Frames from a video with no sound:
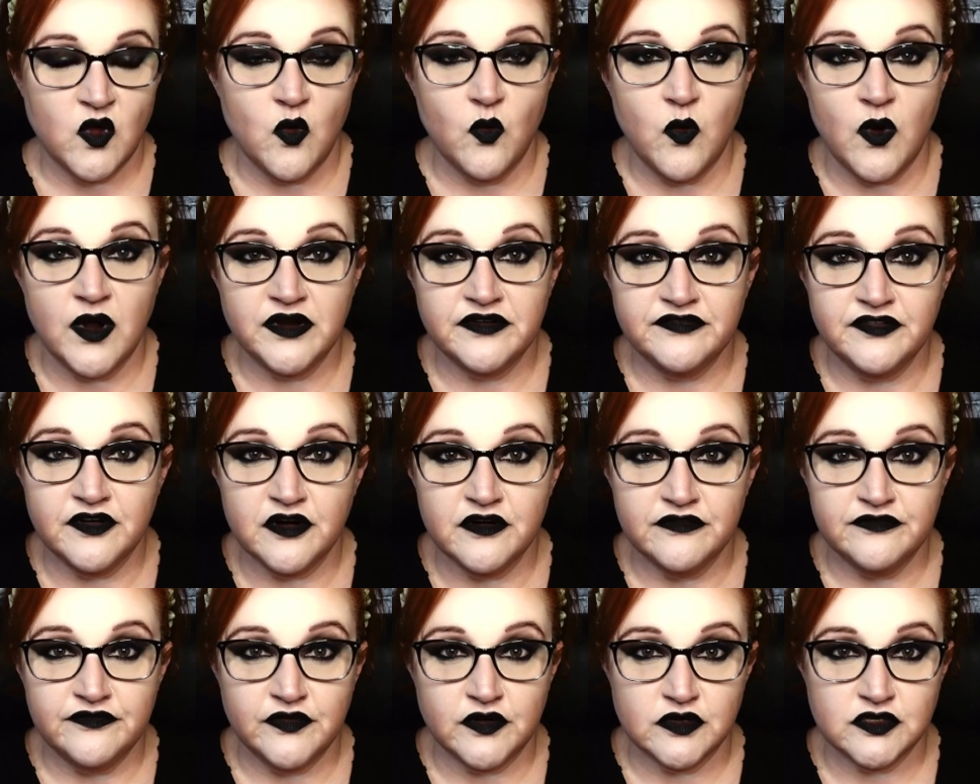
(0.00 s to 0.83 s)
One of
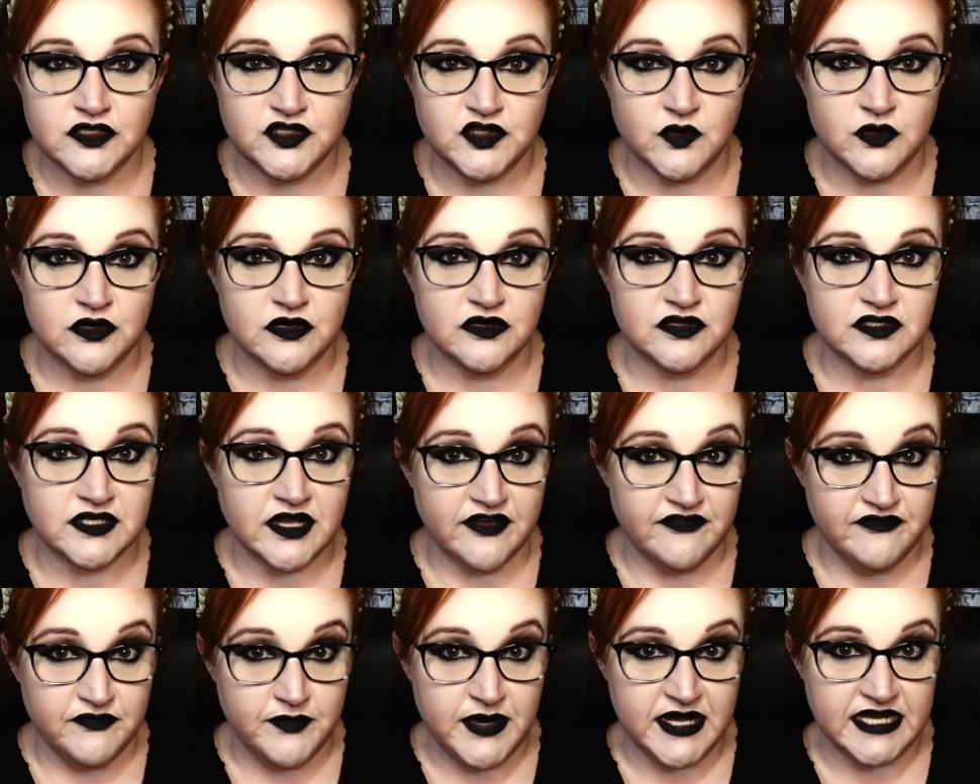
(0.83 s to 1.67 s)
her first orders
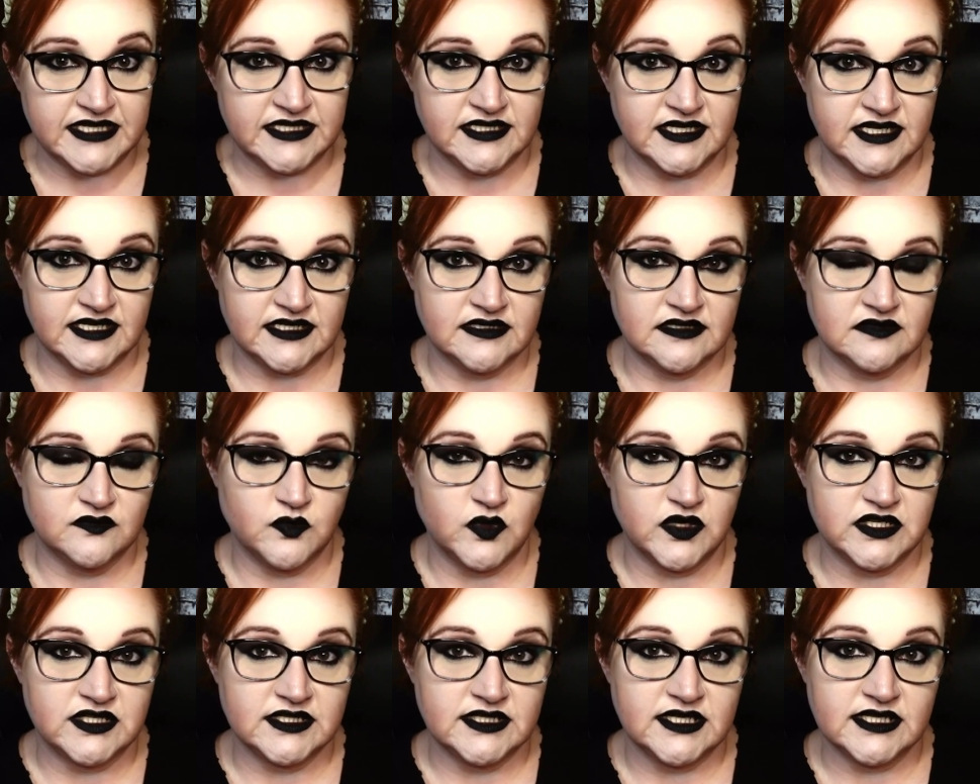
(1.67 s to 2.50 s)
of business
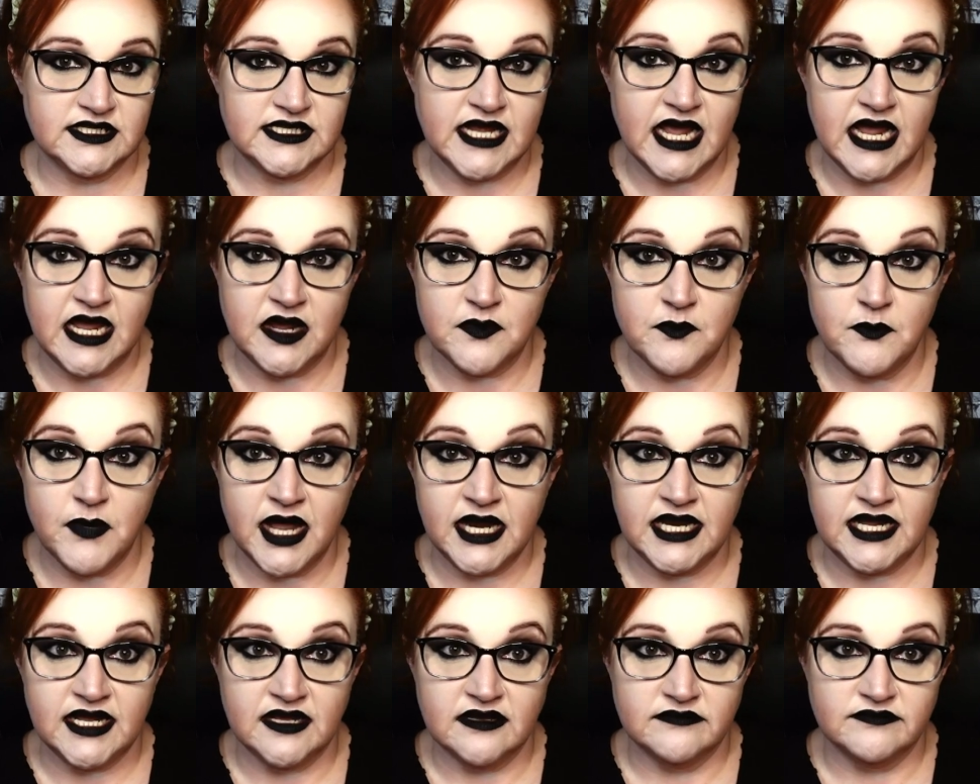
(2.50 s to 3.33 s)
was to take
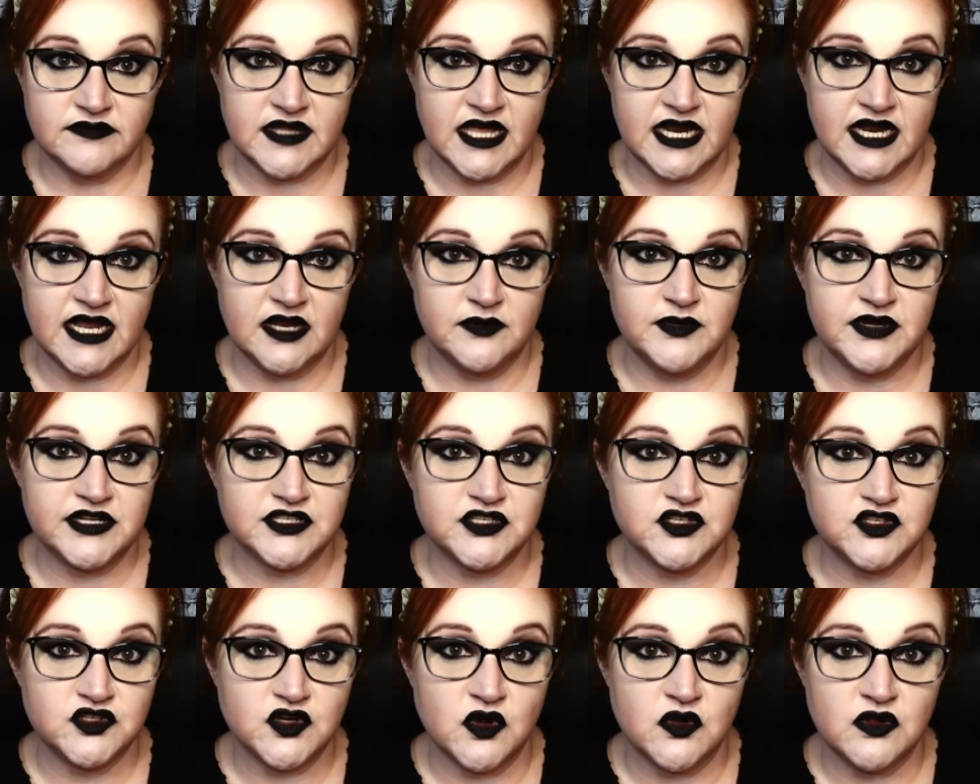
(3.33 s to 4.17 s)
money that had been
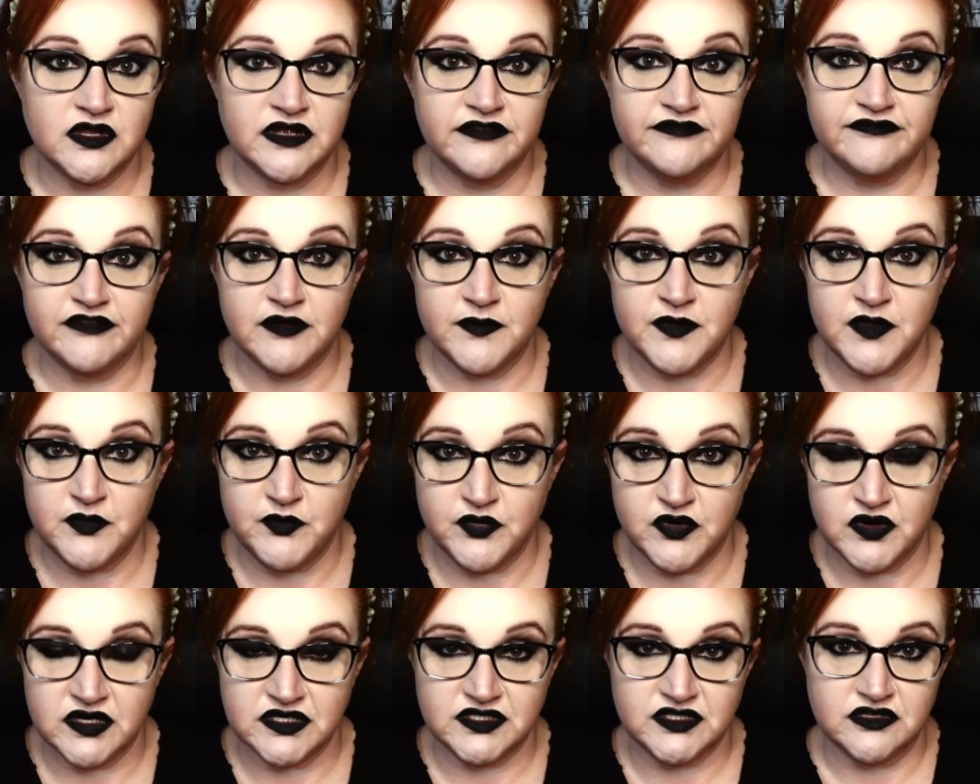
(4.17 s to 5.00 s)
stolen from the
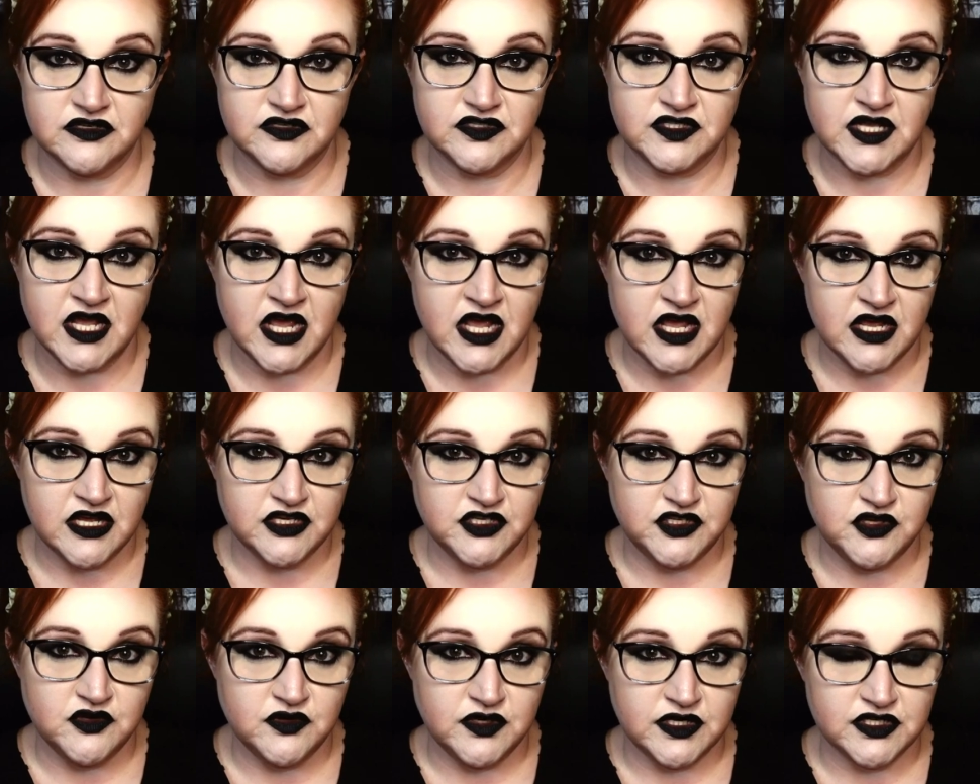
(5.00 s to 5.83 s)
prisoners
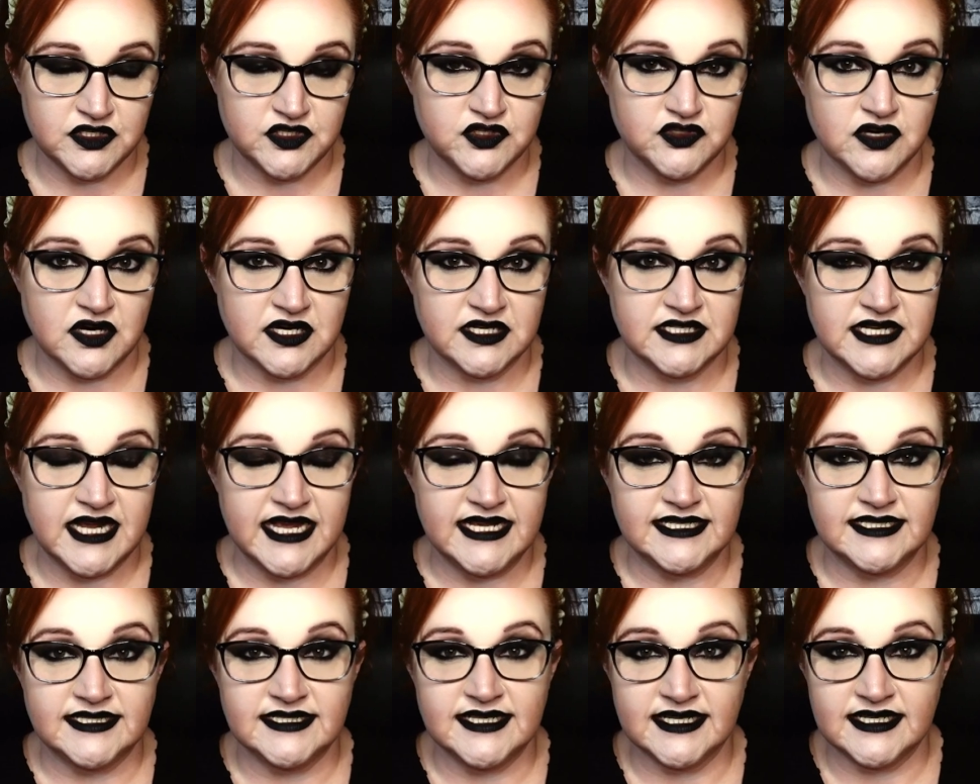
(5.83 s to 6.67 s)
to construct
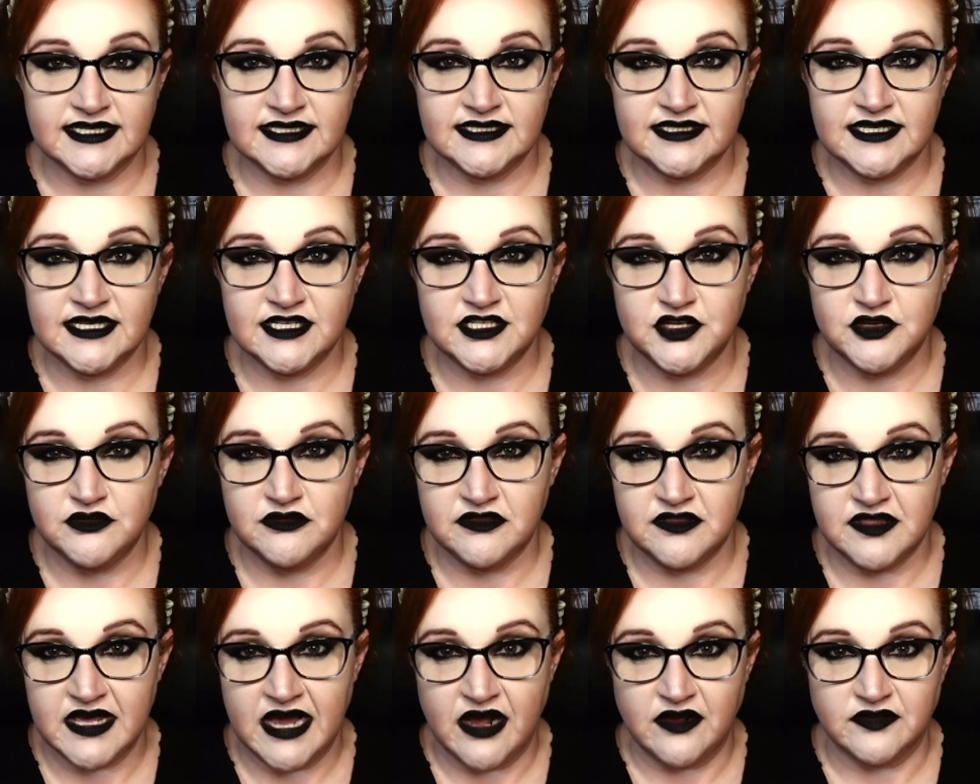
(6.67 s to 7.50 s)
a
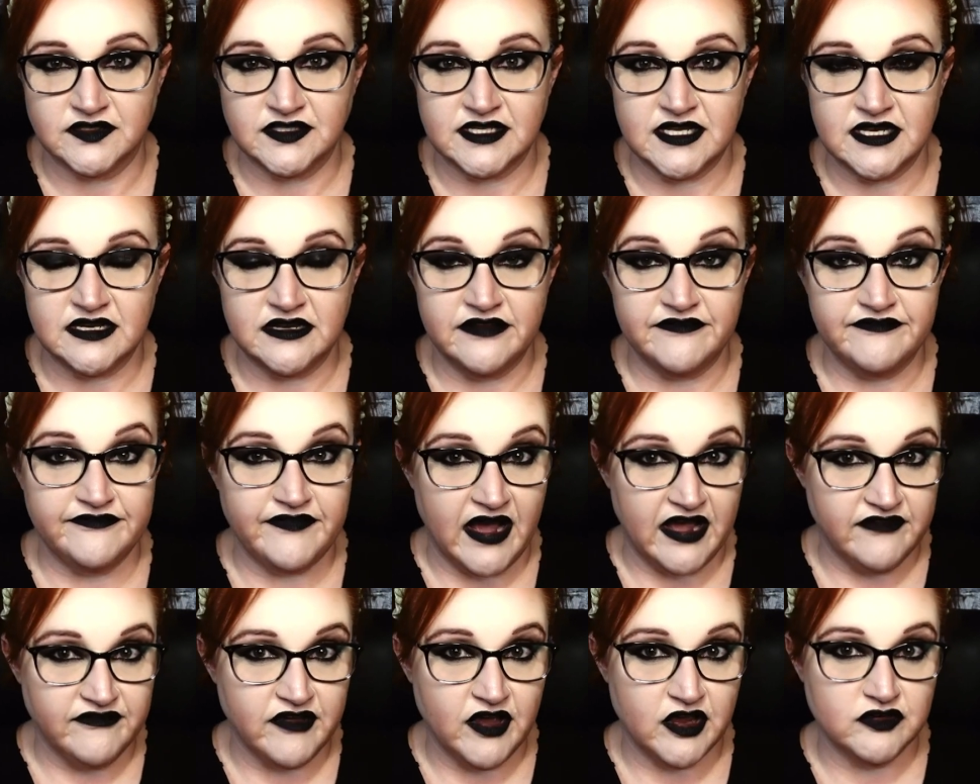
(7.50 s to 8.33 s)

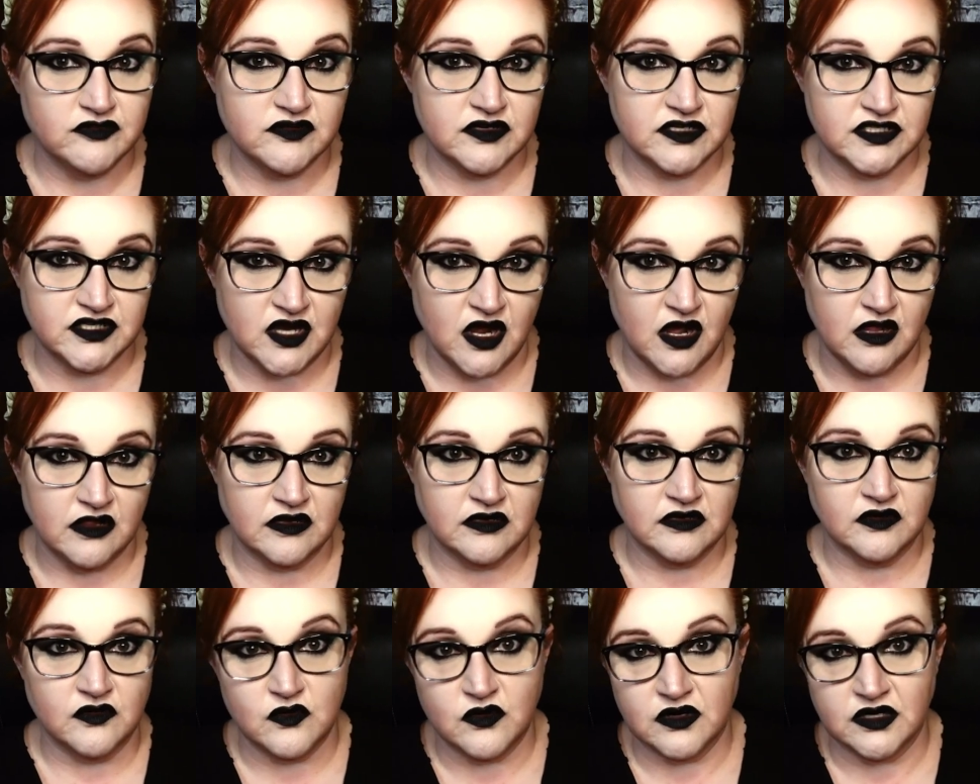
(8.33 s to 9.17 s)

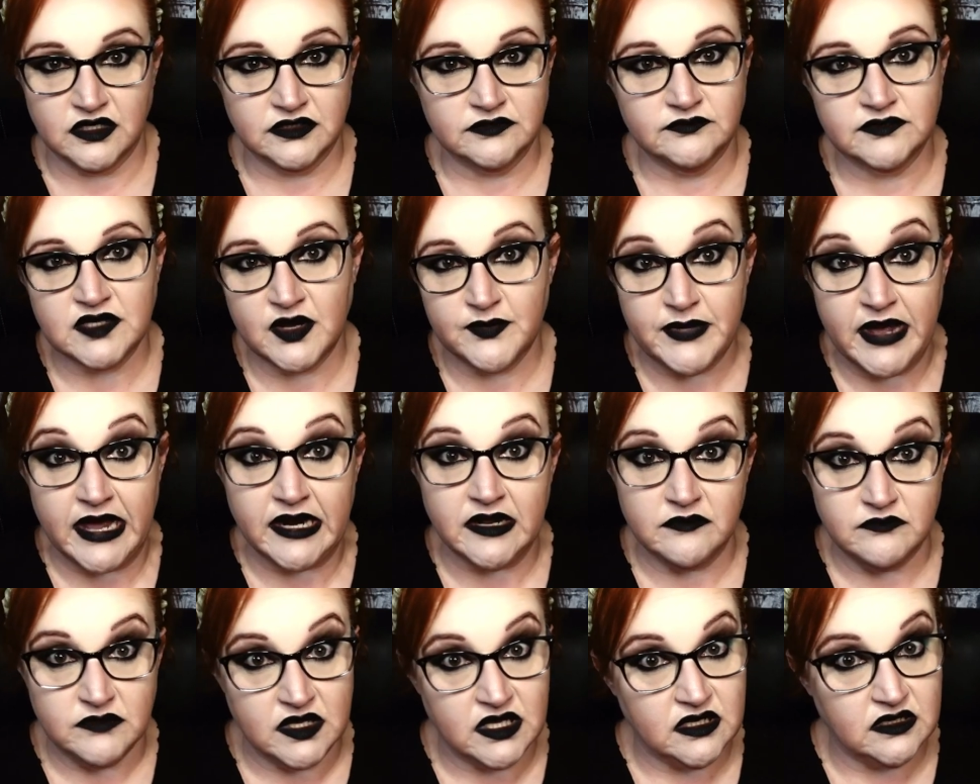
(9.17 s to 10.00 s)
$62,500, or
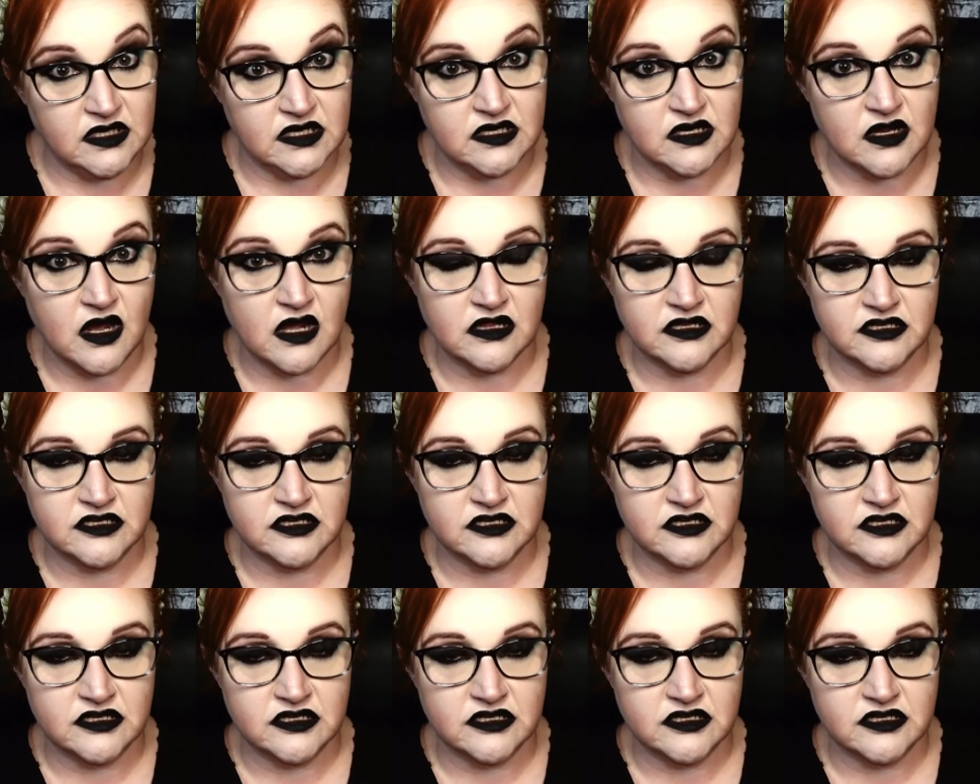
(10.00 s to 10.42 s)
about $1 million